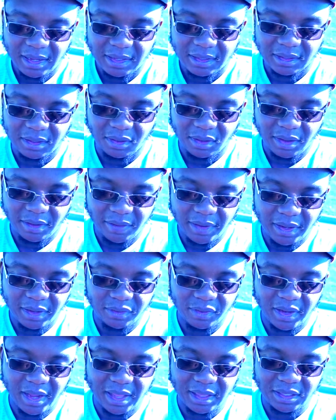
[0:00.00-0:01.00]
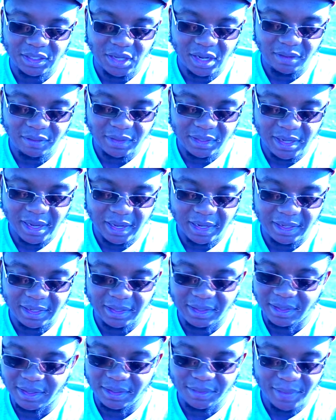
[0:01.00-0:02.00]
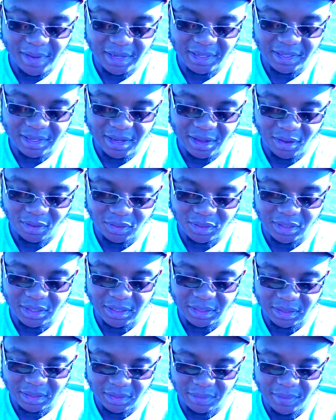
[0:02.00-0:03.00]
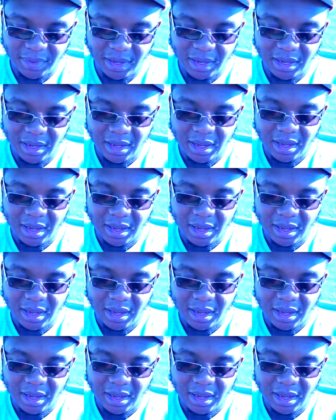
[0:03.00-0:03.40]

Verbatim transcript: So there it is. We got the shiny Rattata. This makes no sense to me.